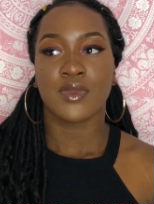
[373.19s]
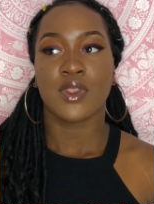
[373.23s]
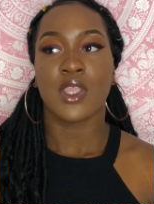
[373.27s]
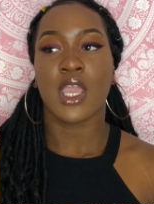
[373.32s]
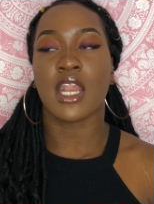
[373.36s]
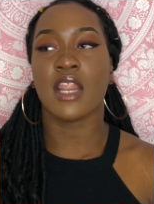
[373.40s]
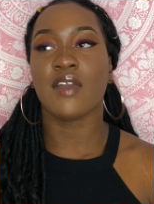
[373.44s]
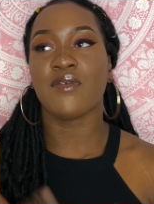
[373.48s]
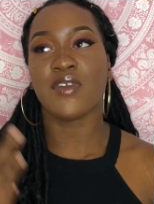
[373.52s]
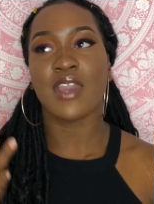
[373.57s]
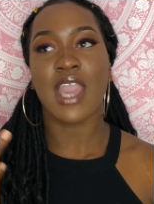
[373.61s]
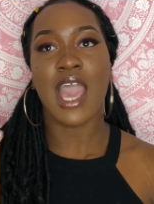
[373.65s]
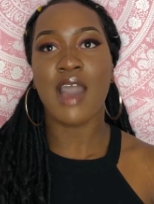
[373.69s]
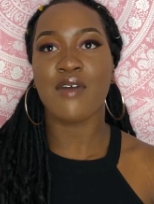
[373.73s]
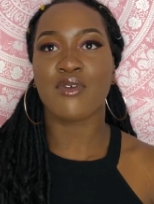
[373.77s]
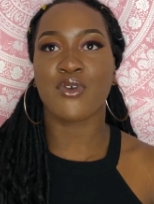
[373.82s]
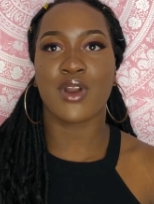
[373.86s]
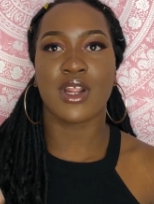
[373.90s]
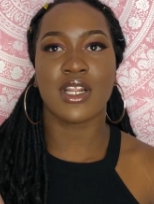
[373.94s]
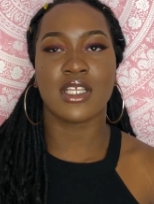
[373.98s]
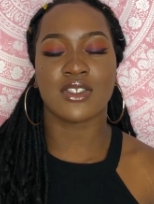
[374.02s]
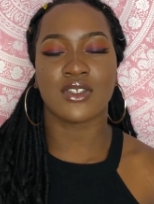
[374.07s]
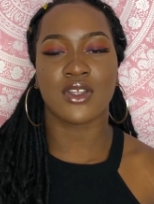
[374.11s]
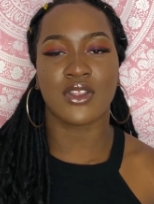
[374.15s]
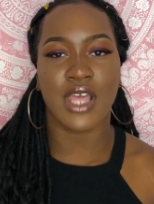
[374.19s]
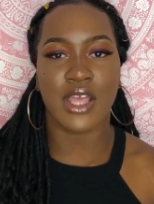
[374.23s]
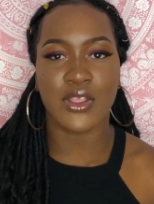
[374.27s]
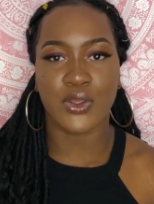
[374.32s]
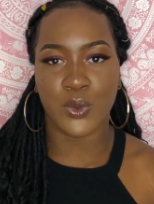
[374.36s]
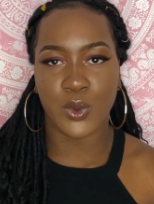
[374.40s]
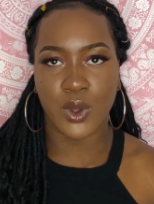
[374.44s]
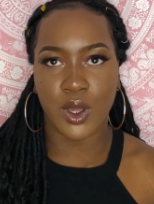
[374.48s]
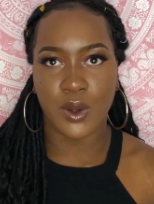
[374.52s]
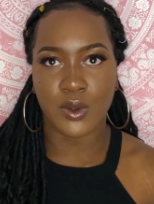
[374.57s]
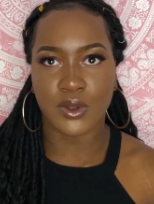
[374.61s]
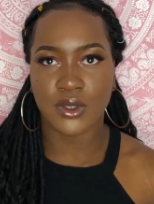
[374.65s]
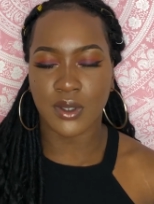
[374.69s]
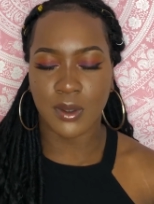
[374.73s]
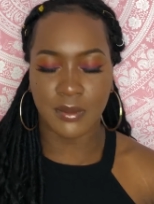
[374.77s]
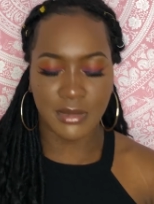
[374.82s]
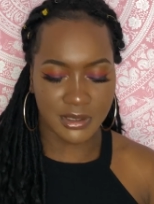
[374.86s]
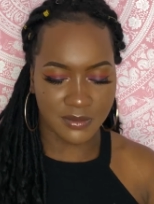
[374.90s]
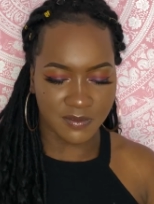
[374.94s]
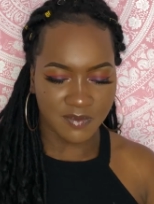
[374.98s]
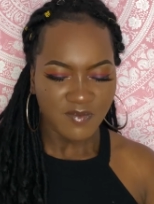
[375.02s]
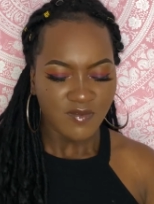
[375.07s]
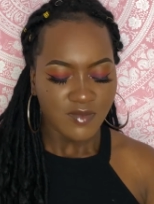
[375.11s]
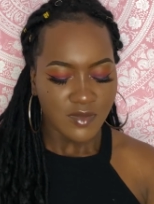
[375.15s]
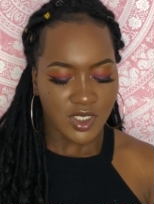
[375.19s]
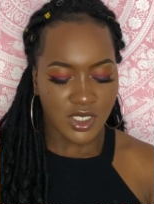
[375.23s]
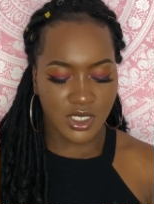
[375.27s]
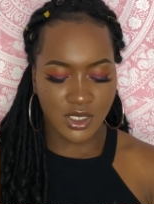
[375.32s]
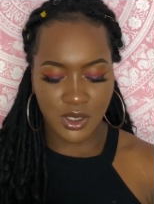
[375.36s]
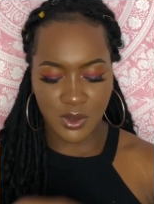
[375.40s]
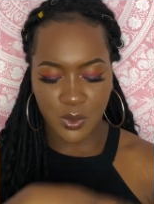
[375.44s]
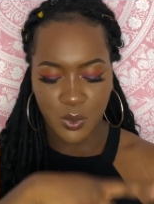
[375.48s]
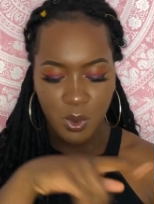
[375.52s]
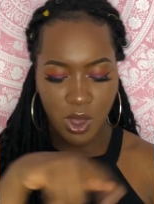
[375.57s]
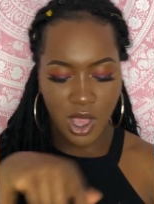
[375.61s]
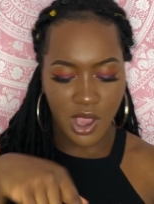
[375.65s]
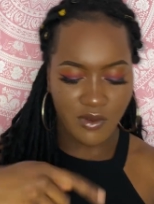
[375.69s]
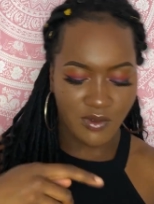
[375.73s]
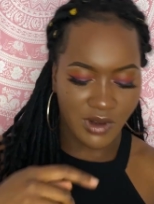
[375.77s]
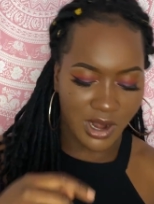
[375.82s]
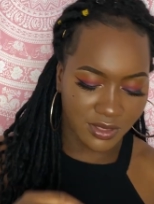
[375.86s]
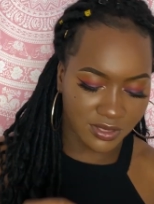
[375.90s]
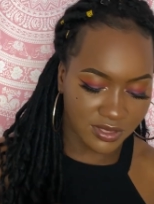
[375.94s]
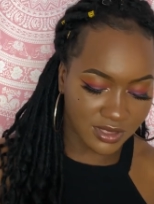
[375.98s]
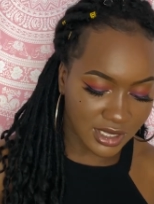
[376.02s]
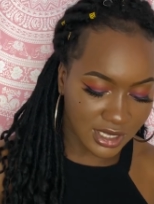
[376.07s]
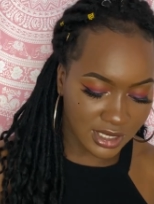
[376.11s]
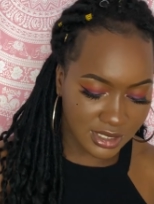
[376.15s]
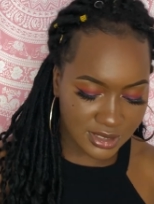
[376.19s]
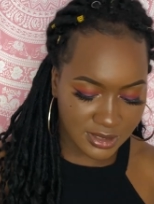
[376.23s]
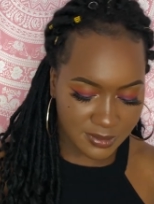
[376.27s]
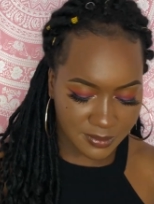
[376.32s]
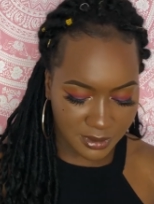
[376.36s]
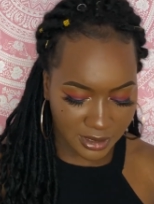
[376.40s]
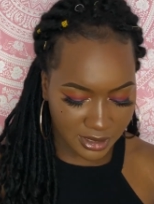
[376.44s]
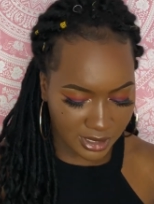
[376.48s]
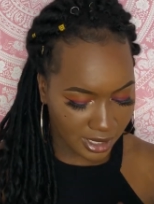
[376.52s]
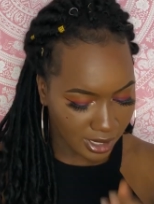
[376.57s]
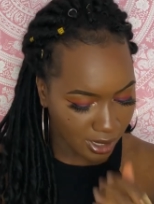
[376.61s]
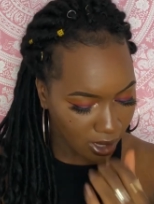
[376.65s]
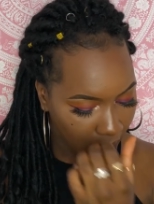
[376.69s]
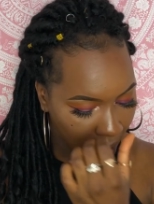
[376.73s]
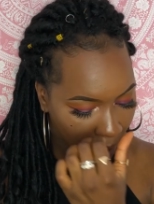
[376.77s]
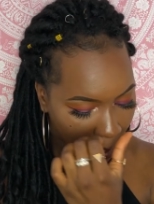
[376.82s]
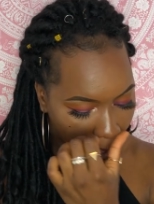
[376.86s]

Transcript: And if you have already, it's not the end of the world. I mean, you can work around things, but yeah,